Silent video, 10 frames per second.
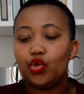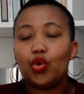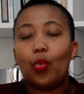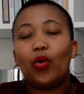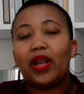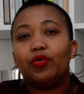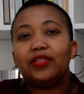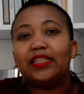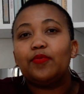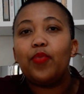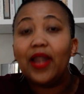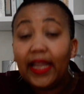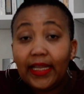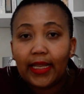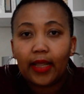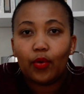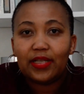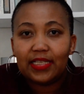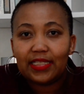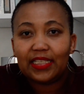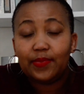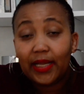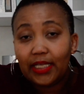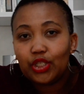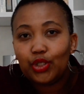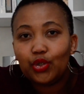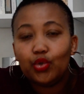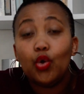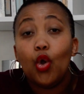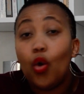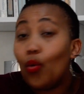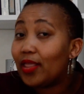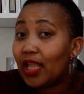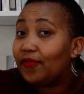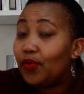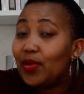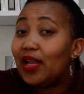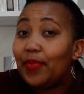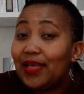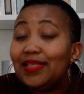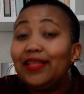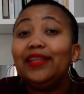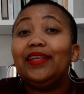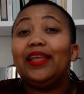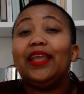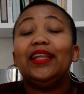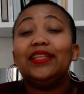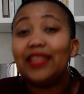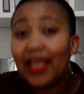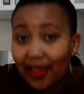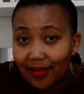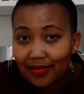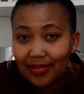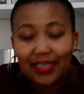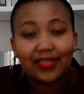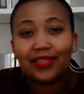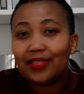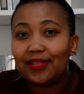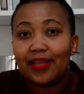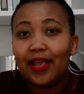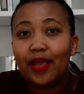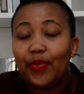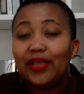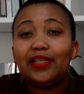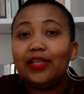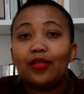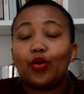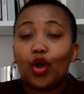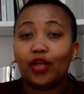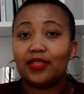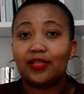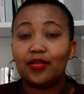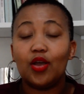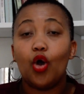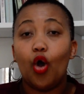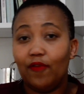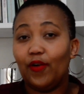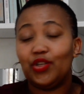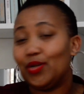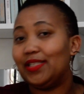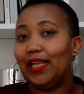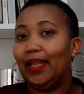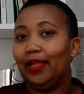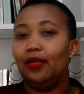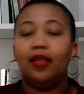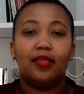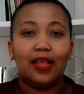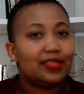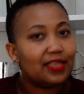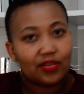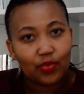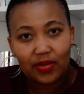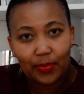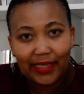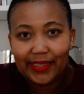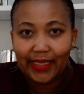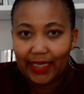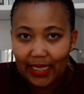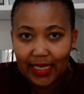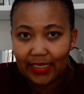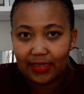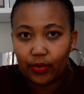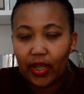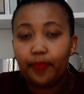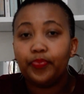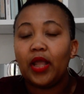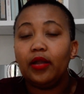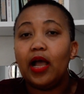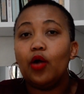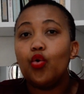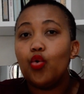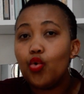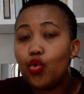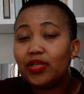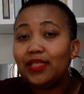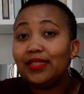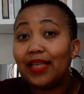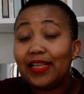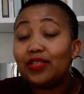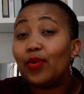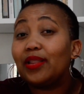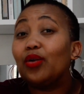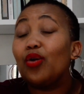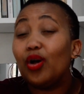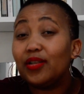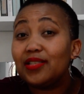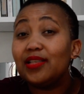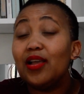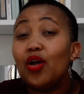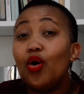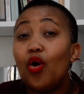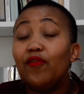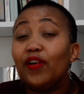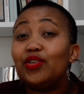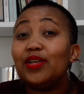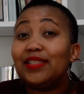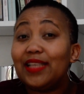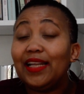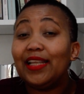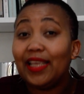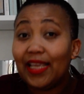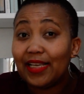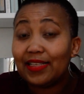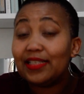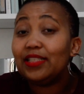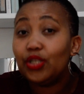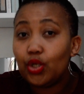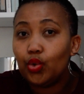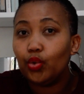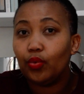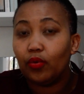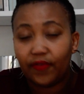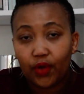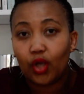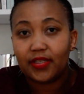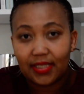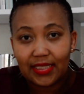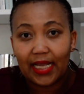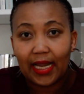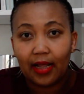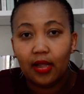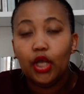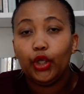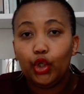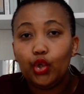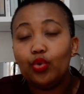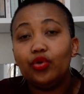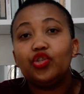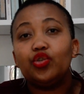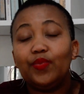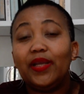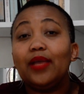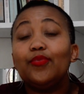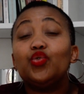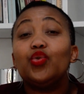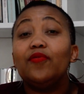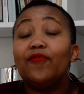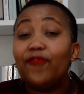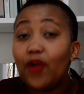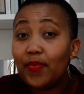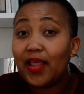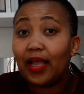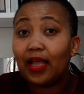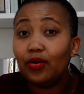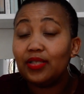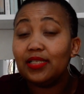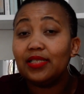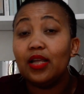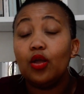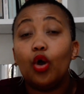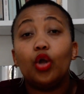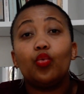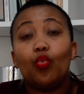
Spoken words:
what I was explaining was just explaining to you what that formula basically entails. It's just basically the cost of what you're selling. That's just what mainly it is. Okay, now who decides what the cost of what you're selling is? It's you, of course, the seller. You should be able to inform the accountant on